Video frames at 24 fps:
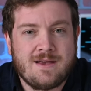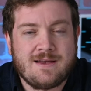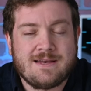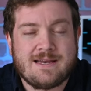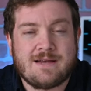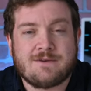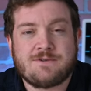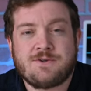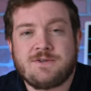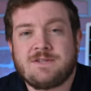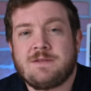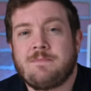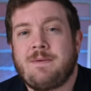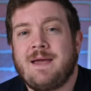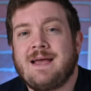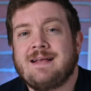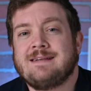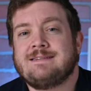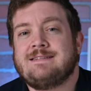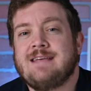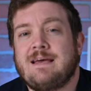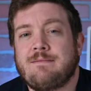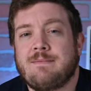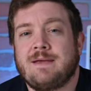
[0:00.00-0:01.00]
Now, during the
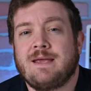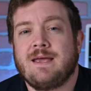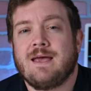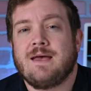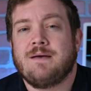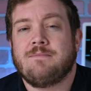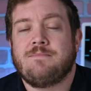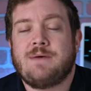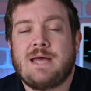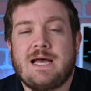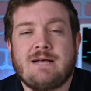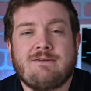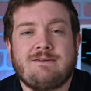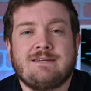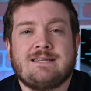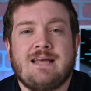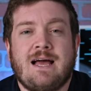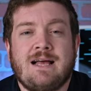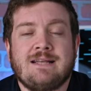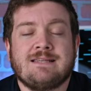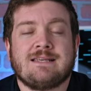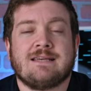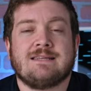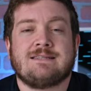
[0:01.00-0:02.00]
pandemic,
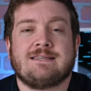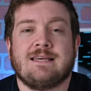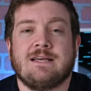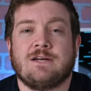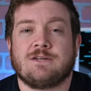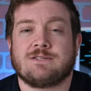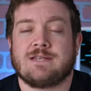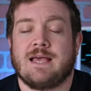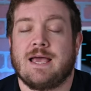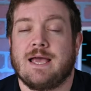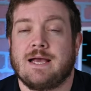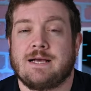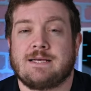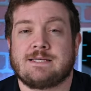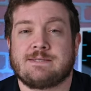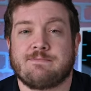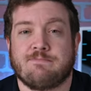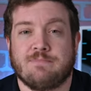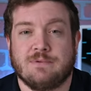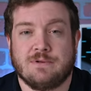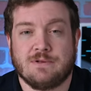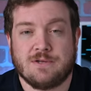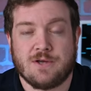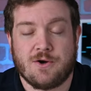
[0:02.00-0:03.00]
Peloton's sales
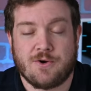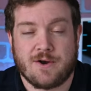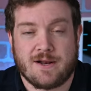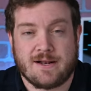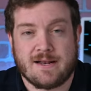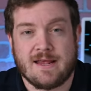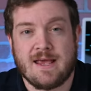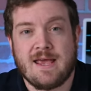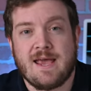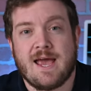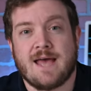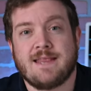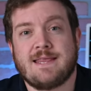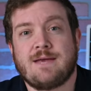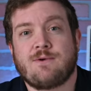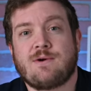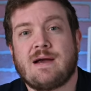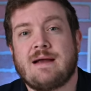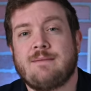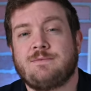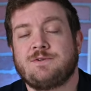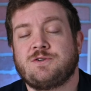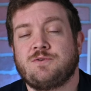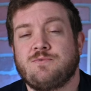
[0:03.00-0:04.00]
exploded, and they
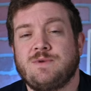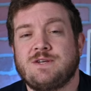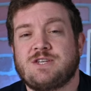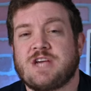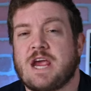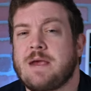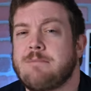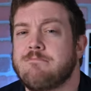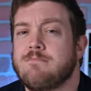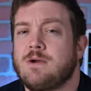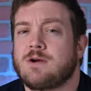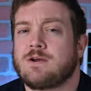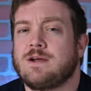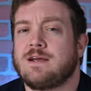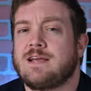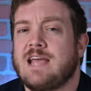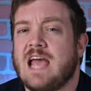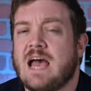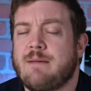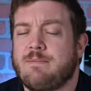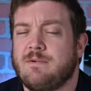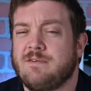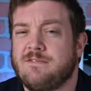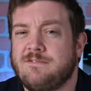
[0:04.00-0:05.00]
were able to reach a market
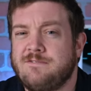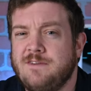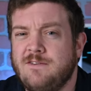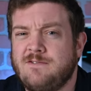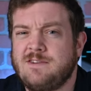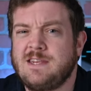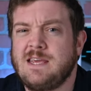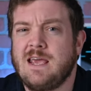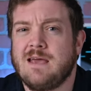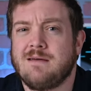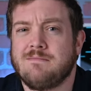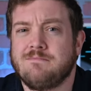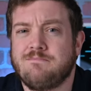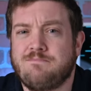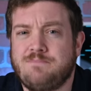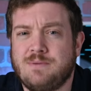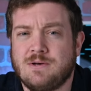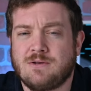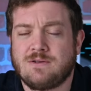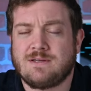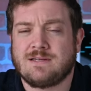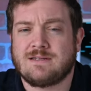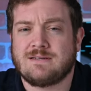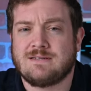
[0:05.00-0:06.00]
cap of $50
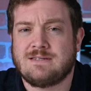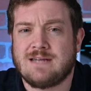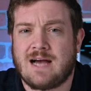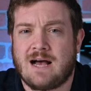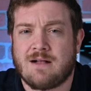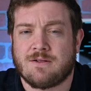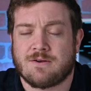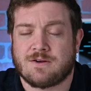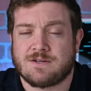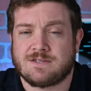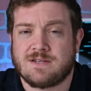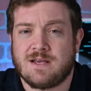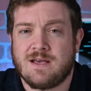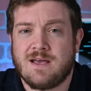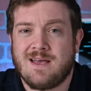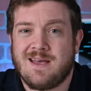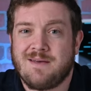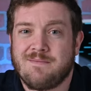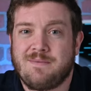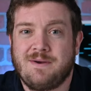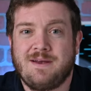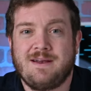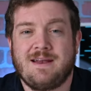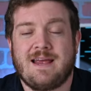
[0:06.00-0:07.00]
billion
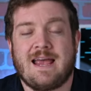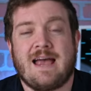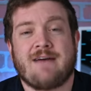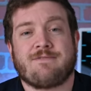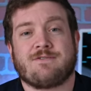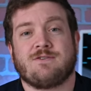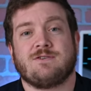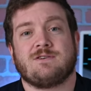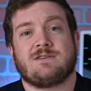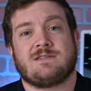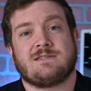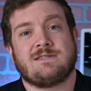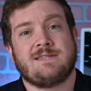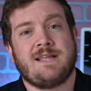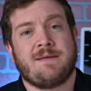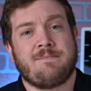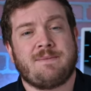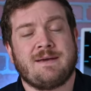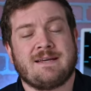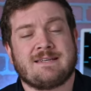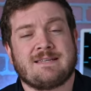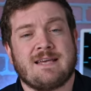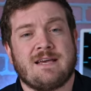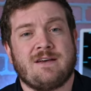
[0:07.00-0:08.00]
but after
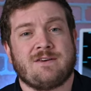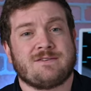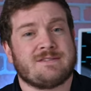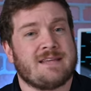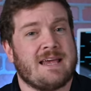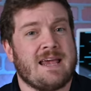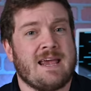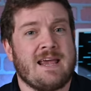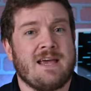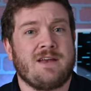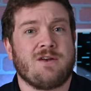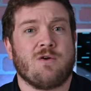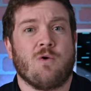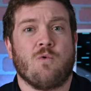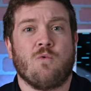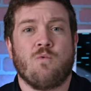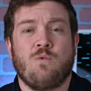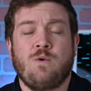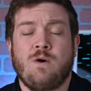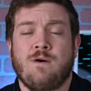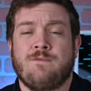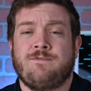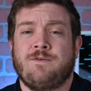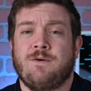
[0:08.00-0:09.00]
slumping sales and
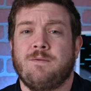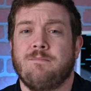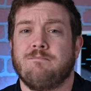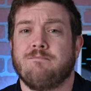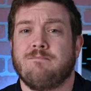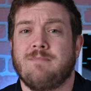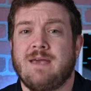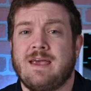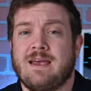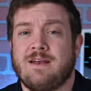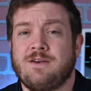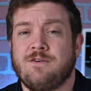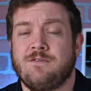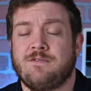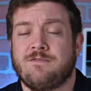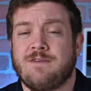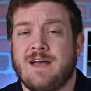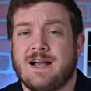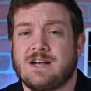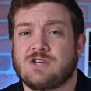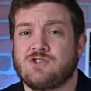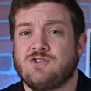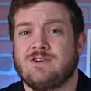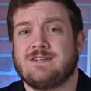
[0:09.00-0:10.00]
woeful
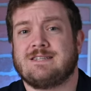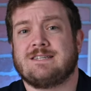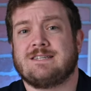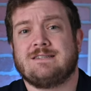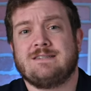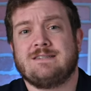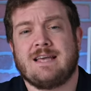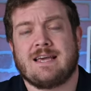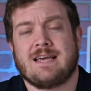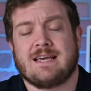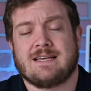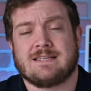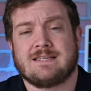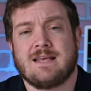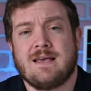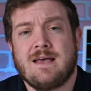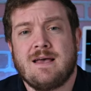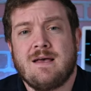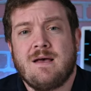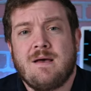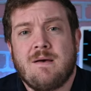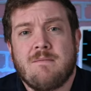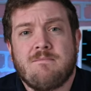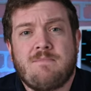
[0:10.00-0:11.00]
manufacturing delays,
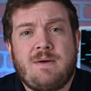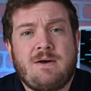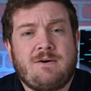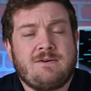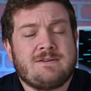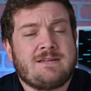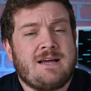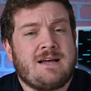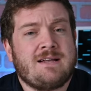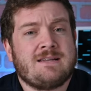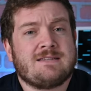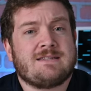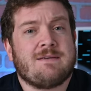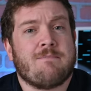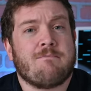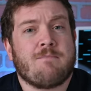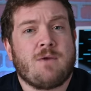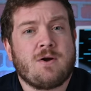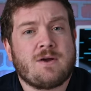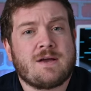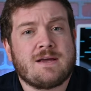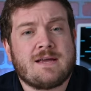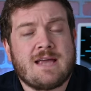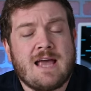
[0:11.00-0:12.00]
Peloton's
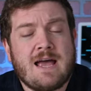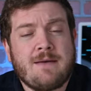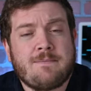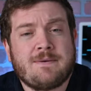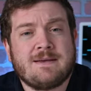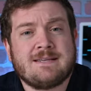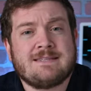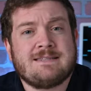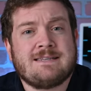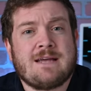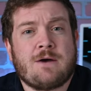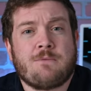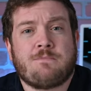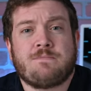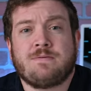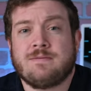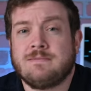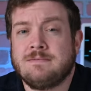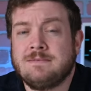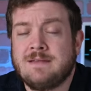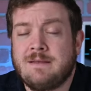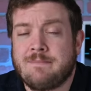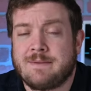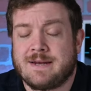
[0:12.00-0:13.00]
market cap has now
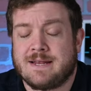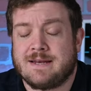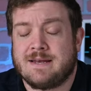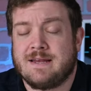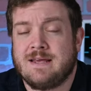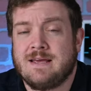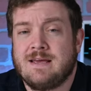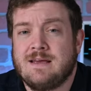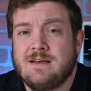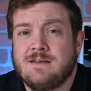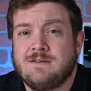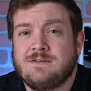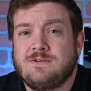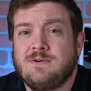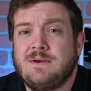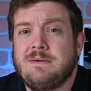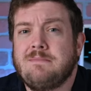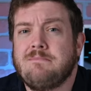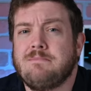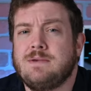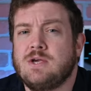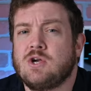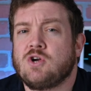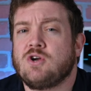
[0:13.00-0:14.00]
plummeted to a
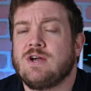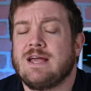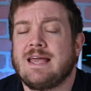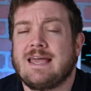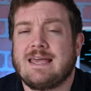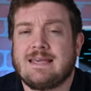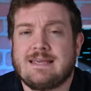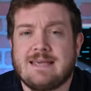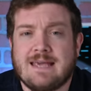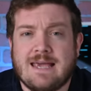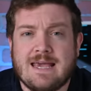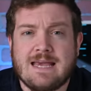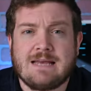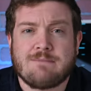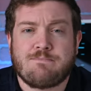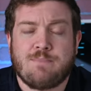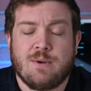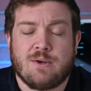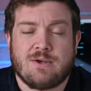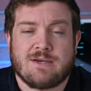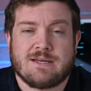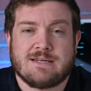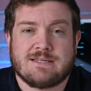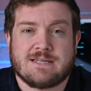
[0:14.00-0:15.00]
mere $8
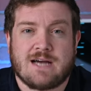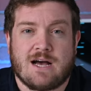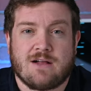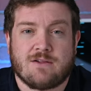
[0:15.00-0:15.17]
billion,